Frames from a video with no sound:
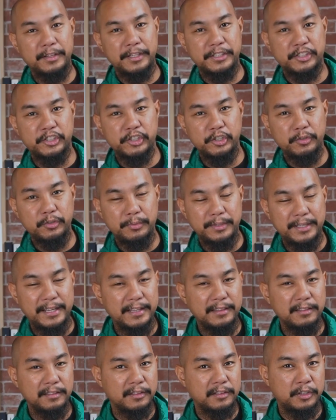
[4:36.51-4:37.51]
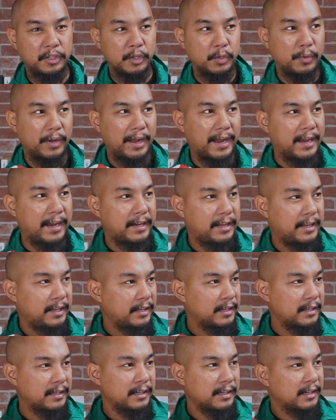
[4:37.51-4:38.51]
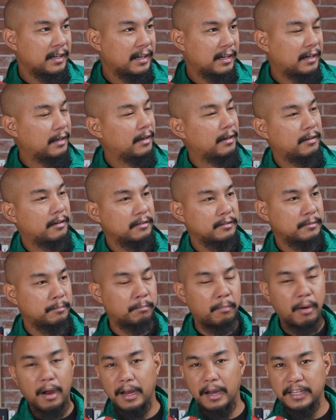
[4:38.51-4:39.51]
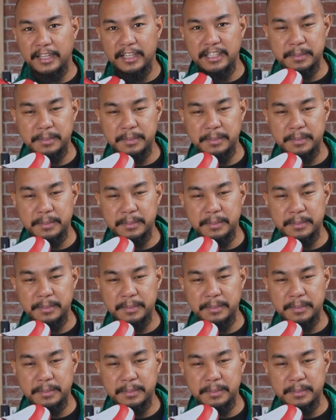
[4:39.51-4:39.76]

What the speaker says: this shoe. We didn't do any marketing